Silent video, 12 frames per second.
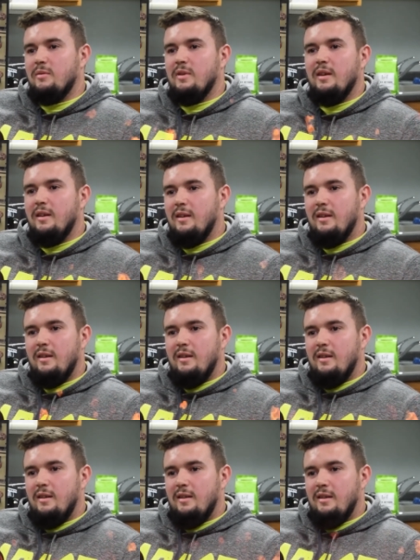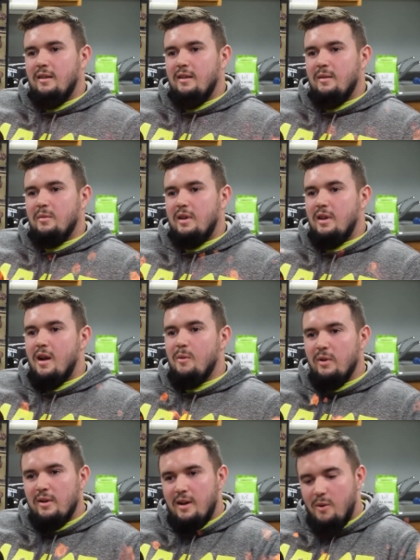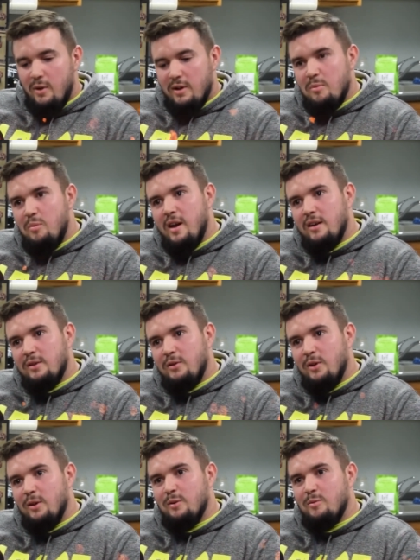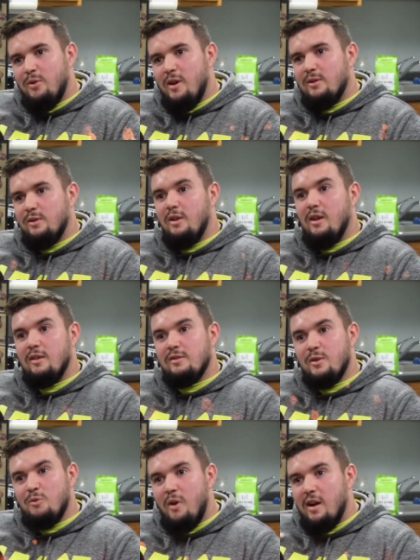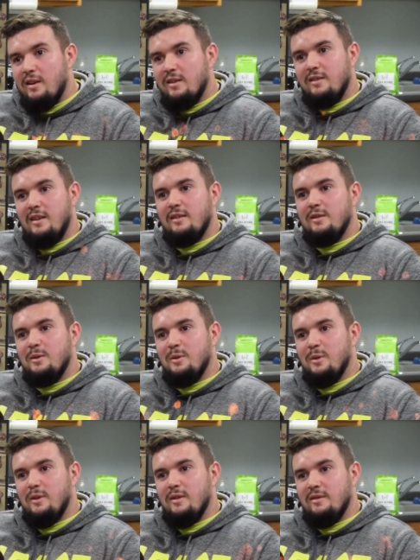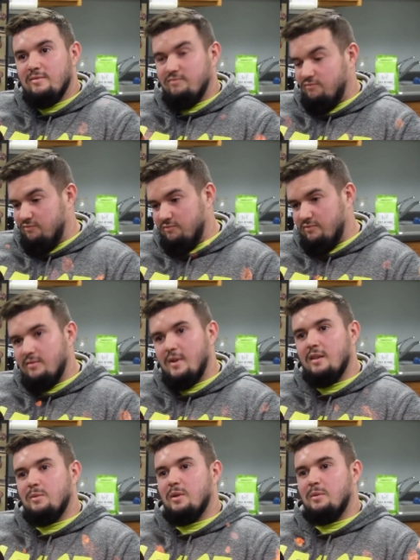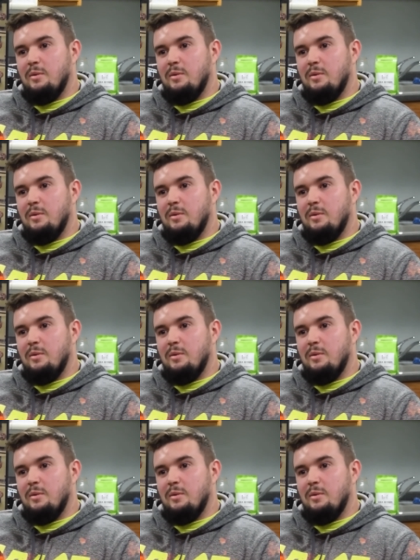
I'm, I'm kidding. I want, I want best food. Pretzel logs. They're right inside the door. That's my